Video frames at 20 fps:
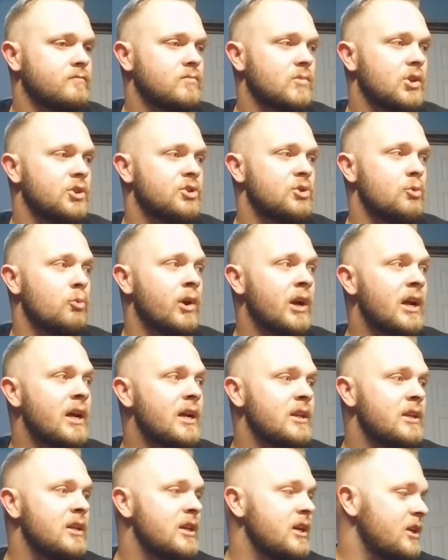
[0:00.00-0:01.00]
So what I
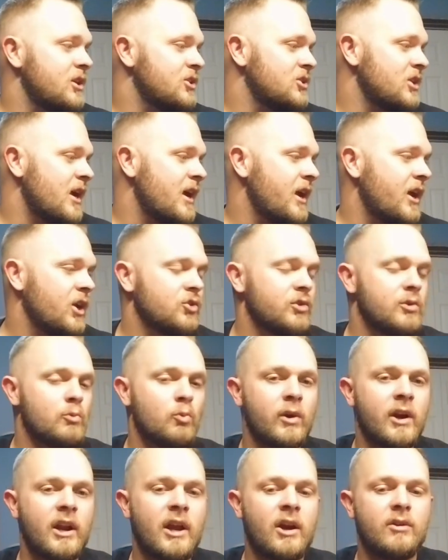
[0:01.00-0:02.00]
did is I actually
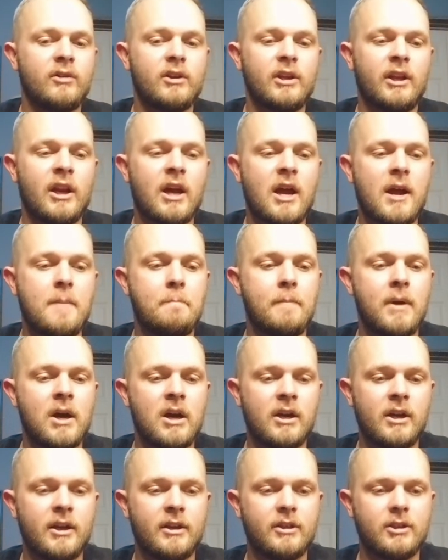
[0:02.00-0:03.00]
went out and I
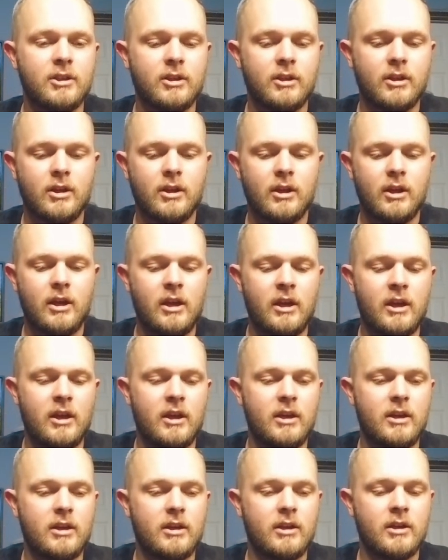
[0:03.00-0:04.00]
bought
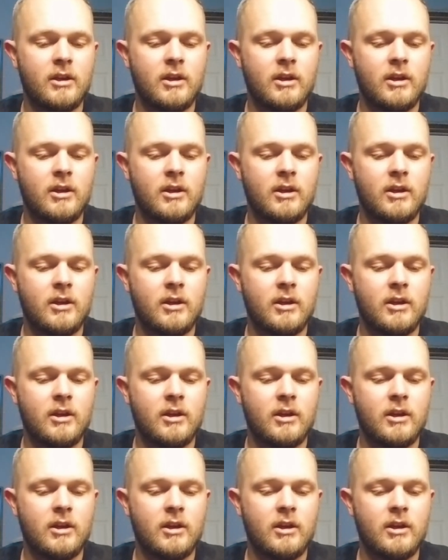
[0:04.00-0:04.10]
I